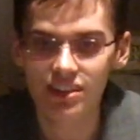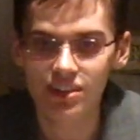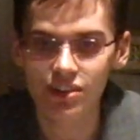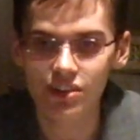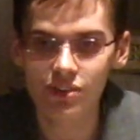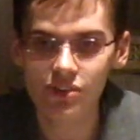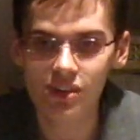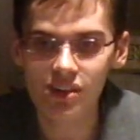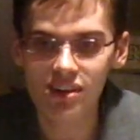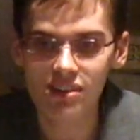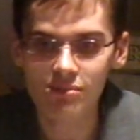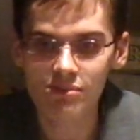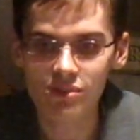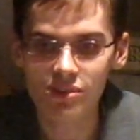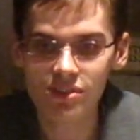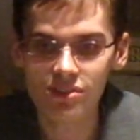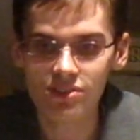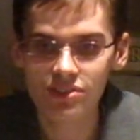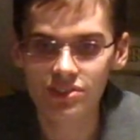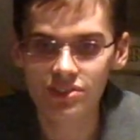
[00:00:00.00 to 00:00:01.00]
who are
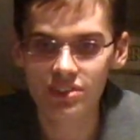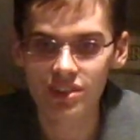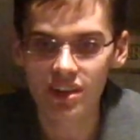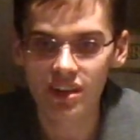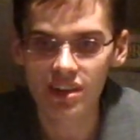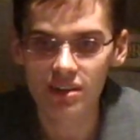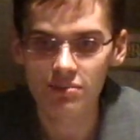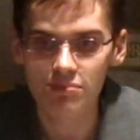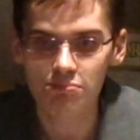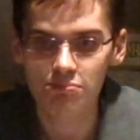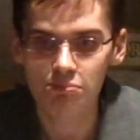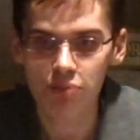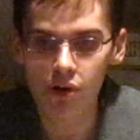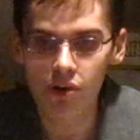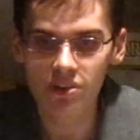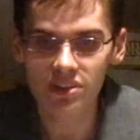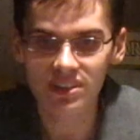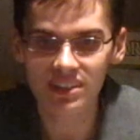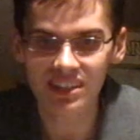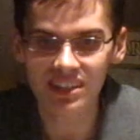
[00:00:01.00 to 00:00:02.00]
most
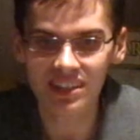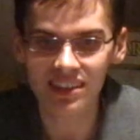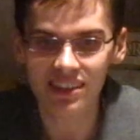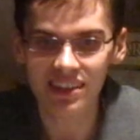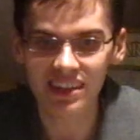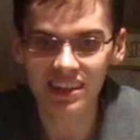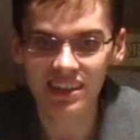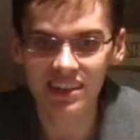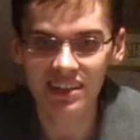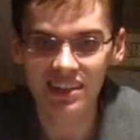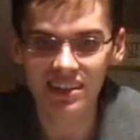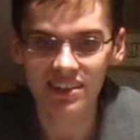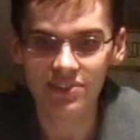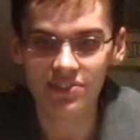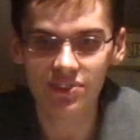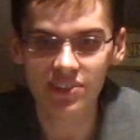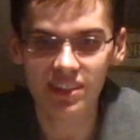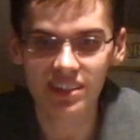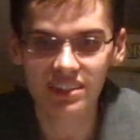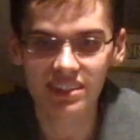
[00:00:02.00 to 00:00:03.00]
potently
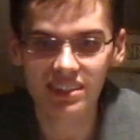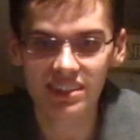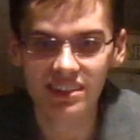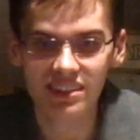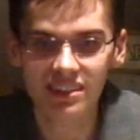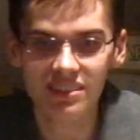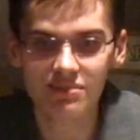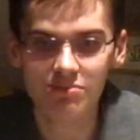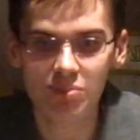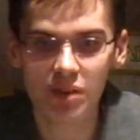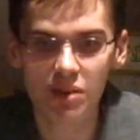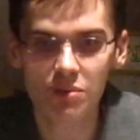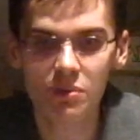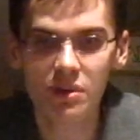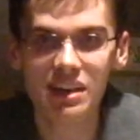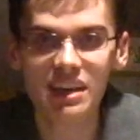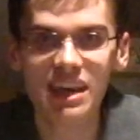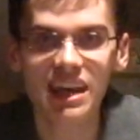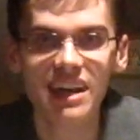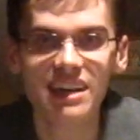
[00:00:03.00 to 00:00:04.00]
afflicted by
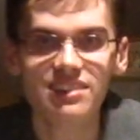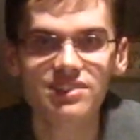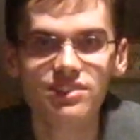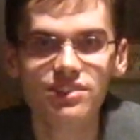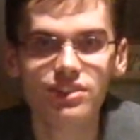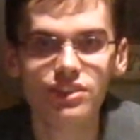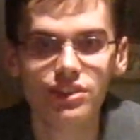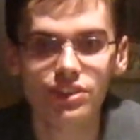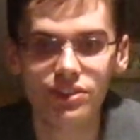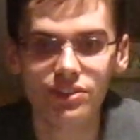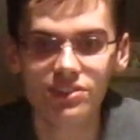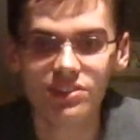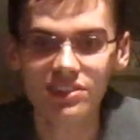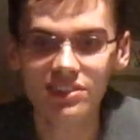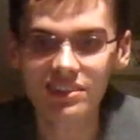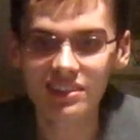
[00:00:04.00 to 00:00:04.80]
what has occurred.